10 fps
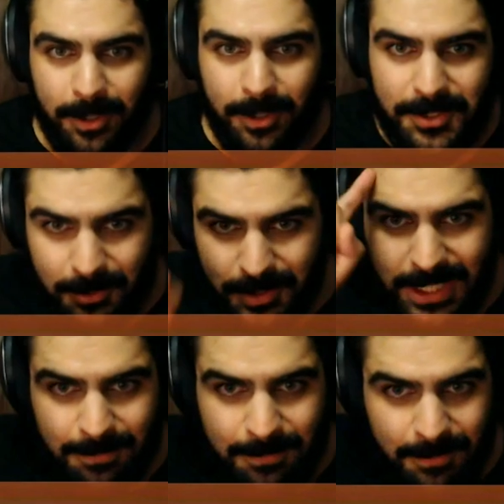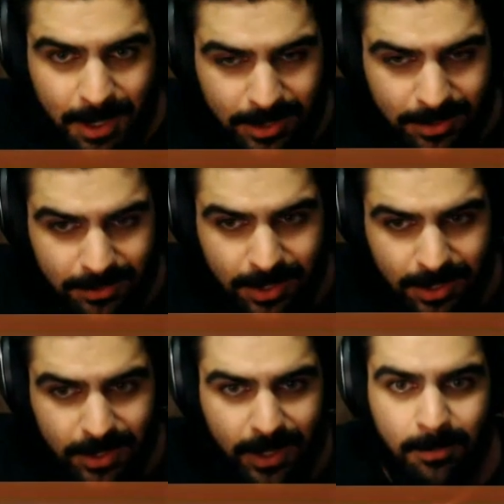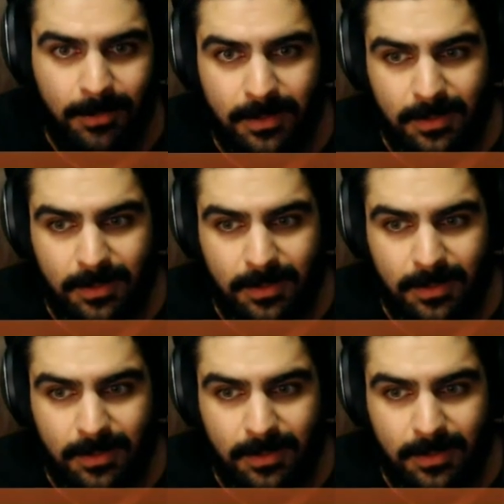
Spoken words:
also keep in mind the end game.